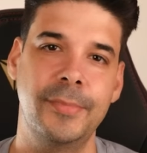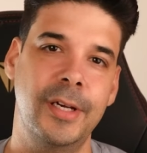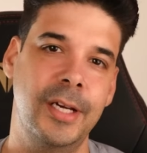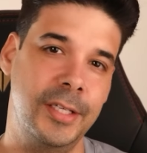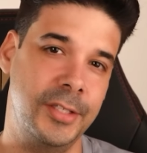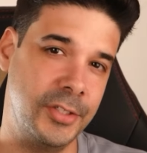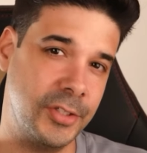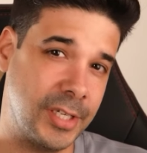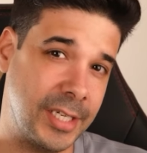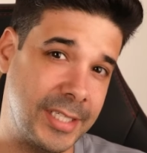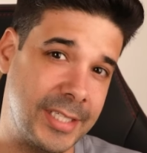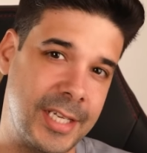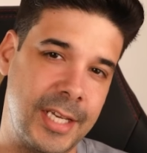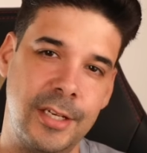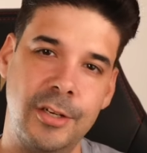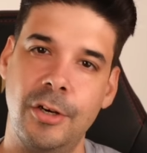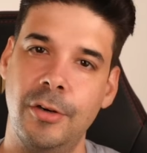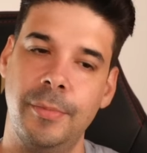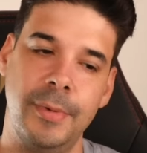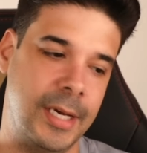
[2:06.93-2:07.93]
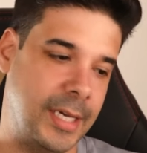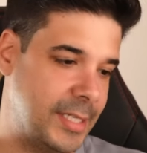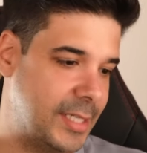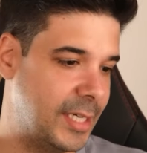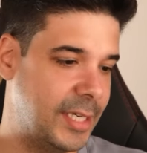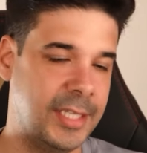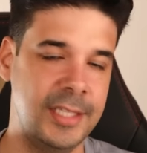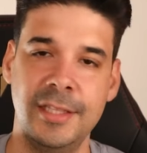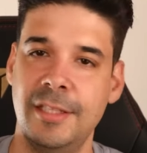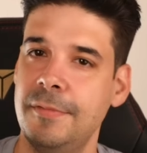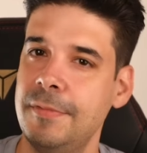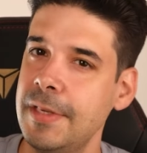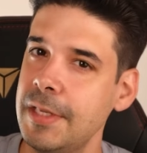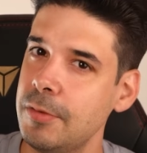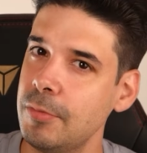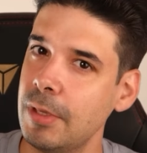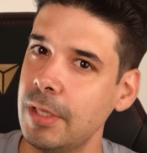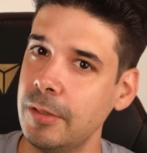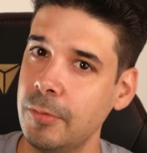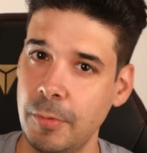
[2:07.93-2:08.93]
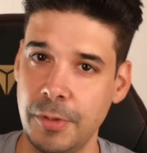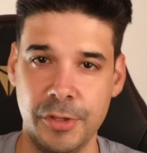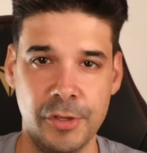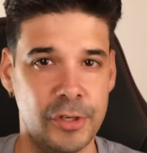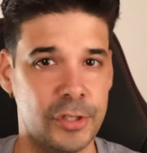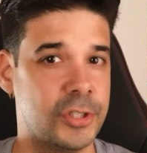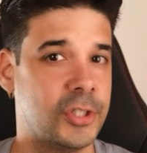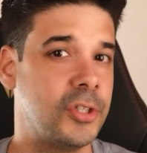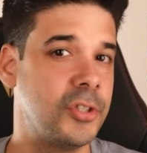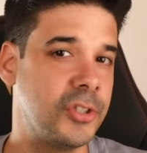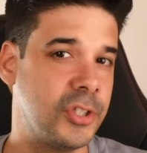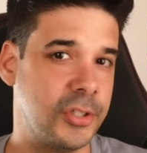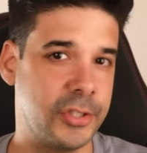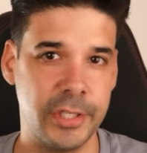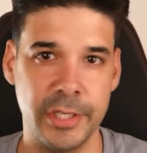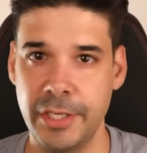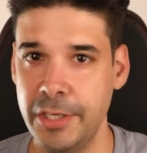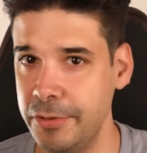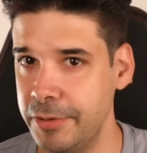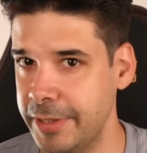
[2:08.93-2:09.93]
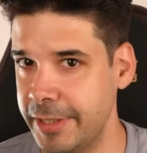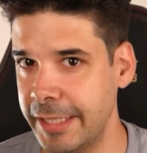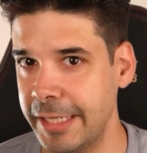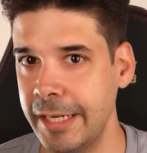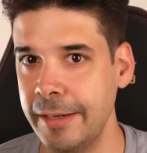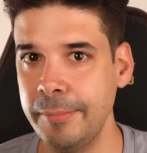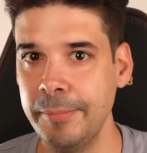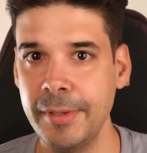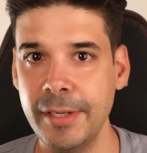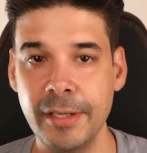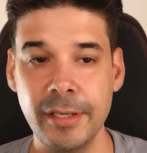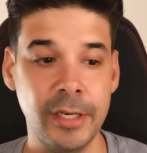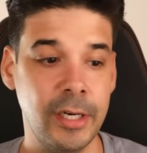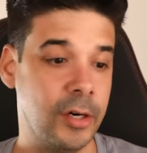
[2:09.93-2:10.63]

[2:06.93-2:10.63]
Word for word: And you can sign up as an individual with your social security number